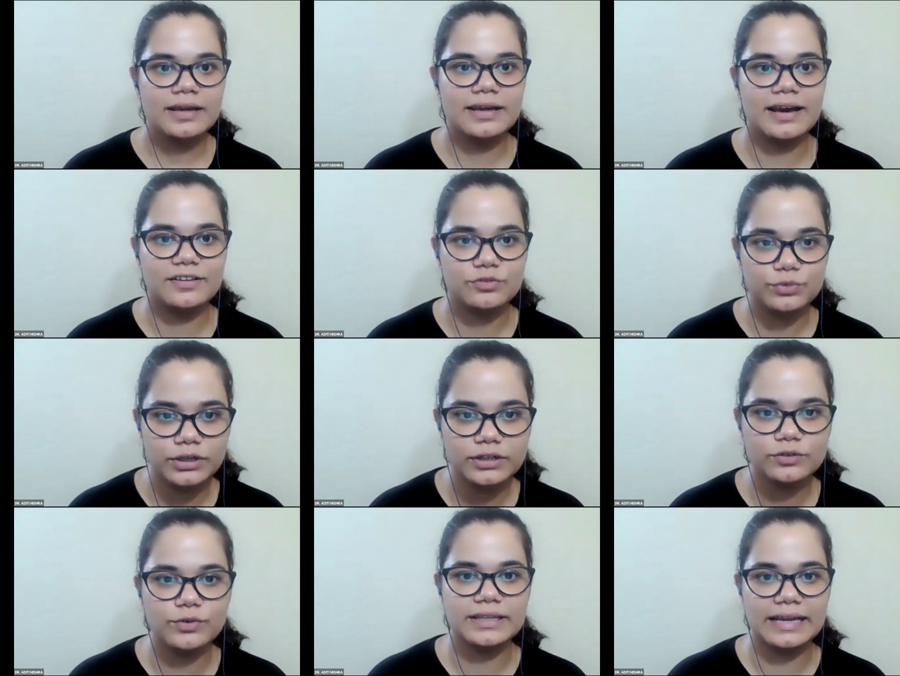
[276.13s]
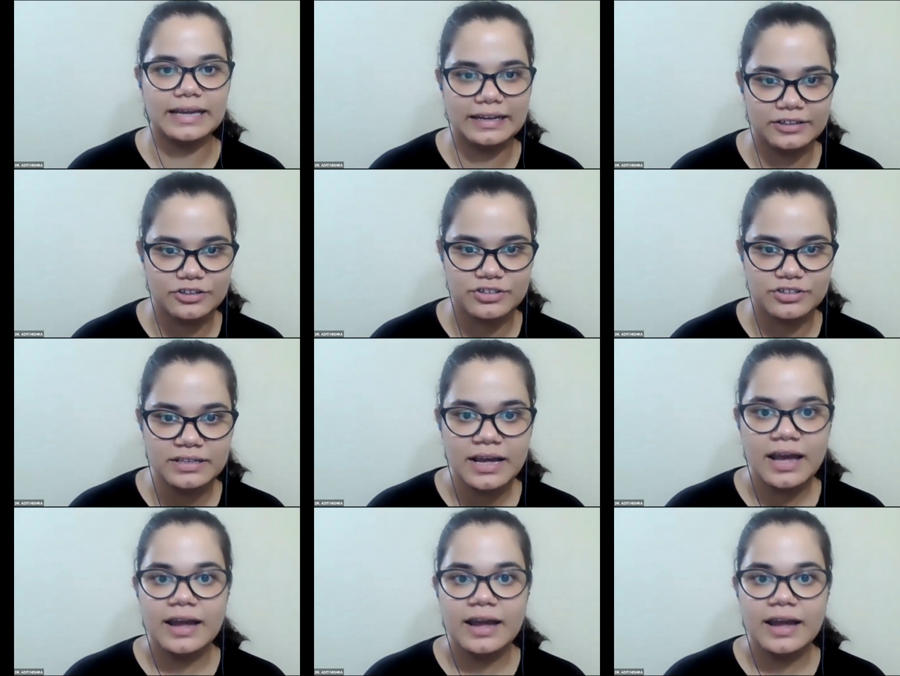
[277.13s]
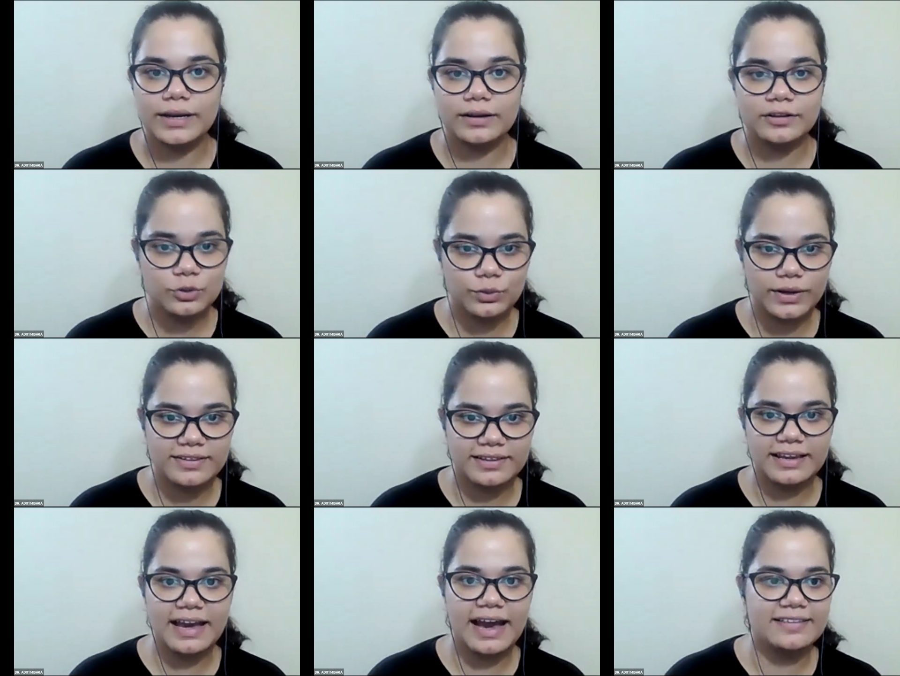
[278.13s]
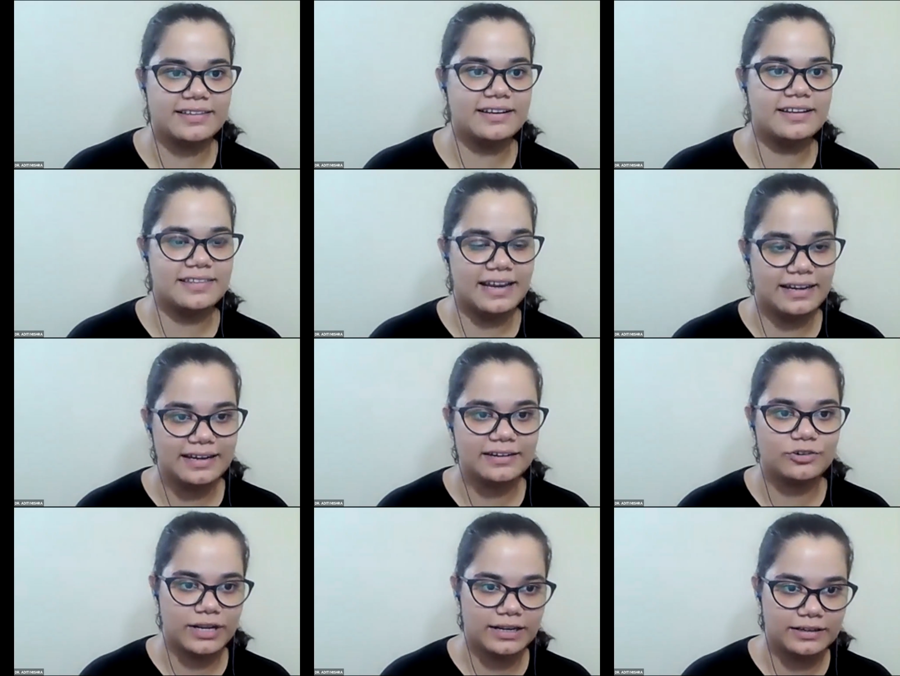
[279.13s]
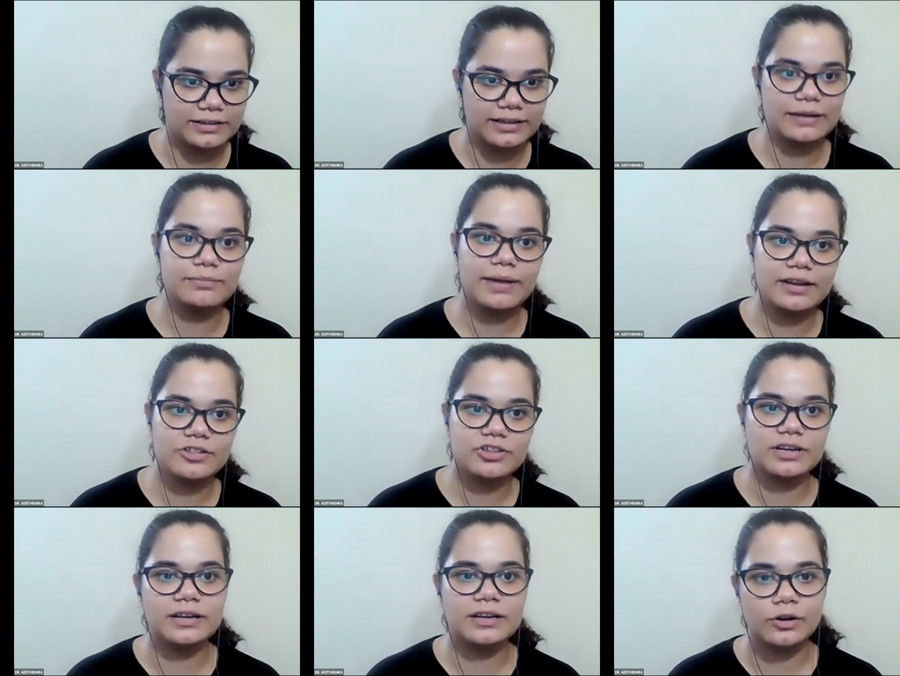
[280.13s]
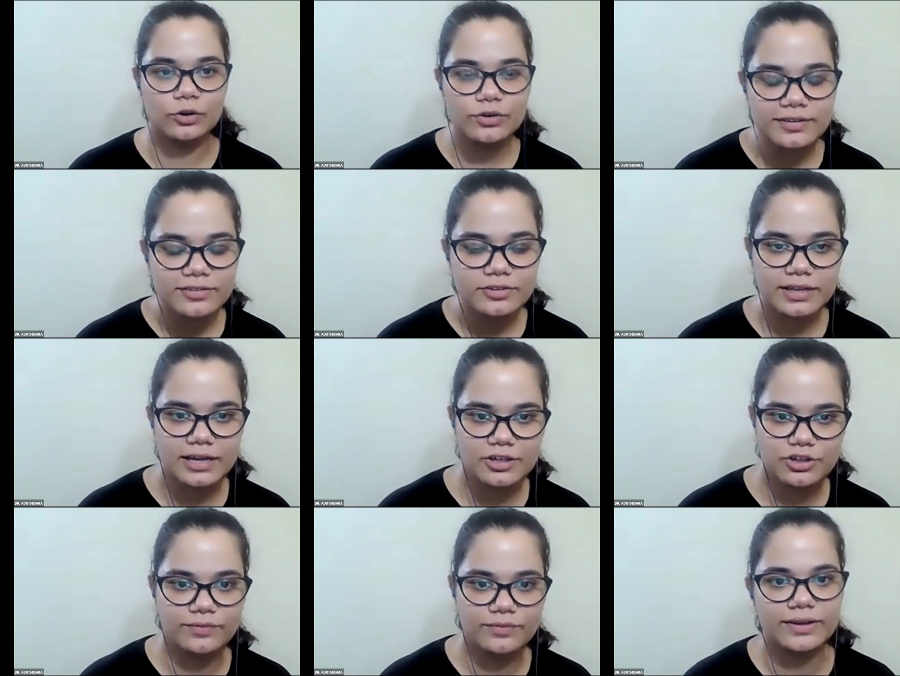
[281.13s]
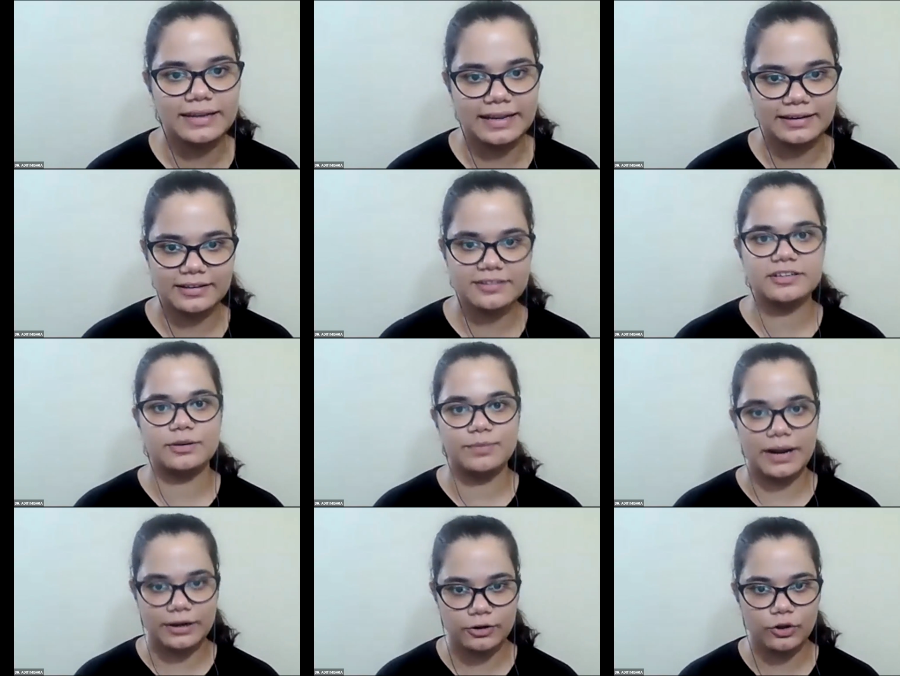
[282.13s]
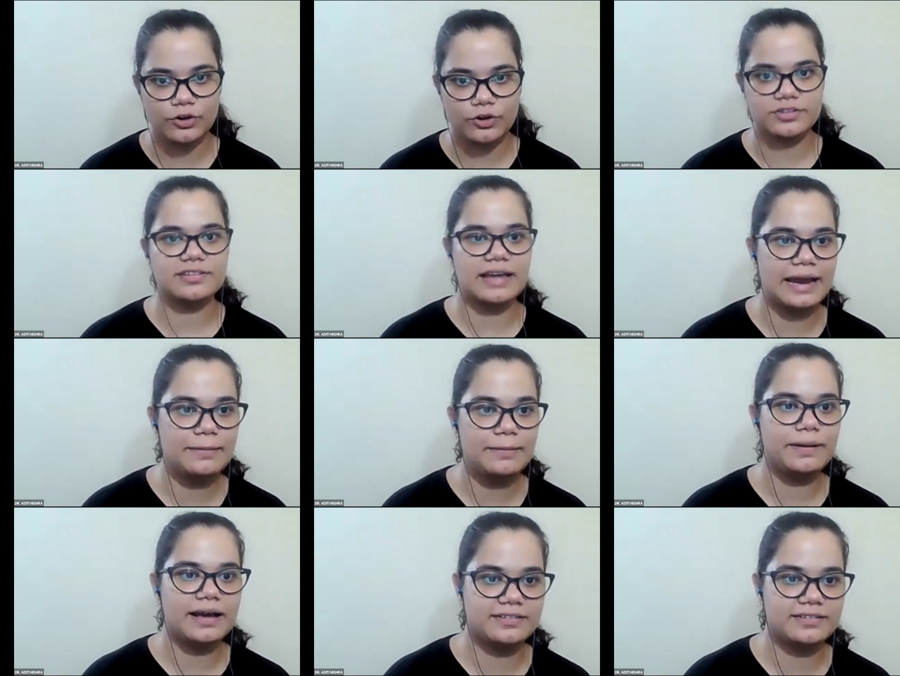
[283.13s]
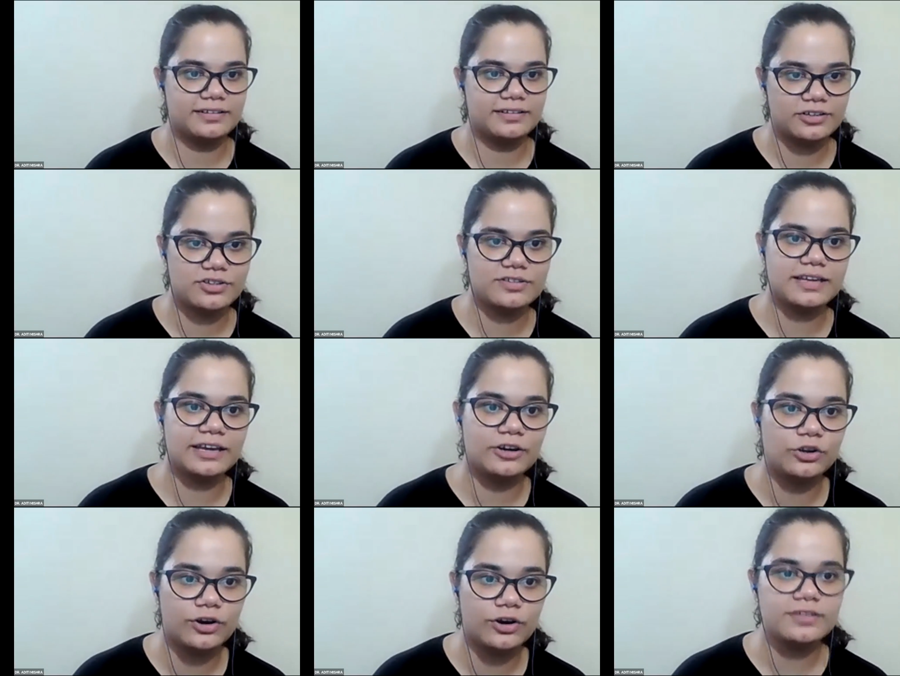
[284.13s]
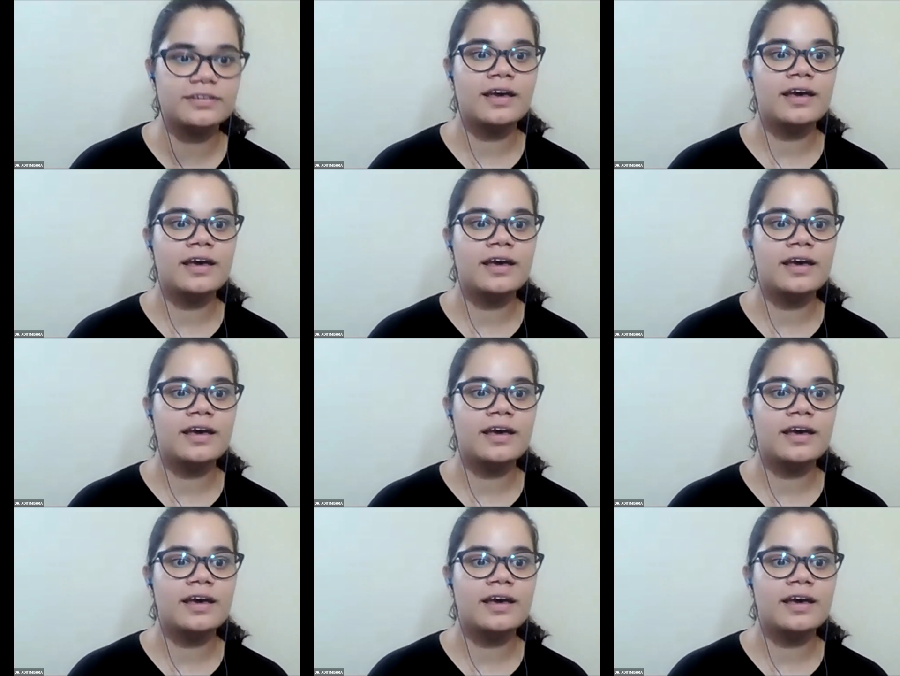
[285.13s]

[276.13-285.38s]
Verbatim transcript: He has worked with Allergan U S A as an aesthetic trainer and manager in close association with dentists, dermatologists and plastic surgeons across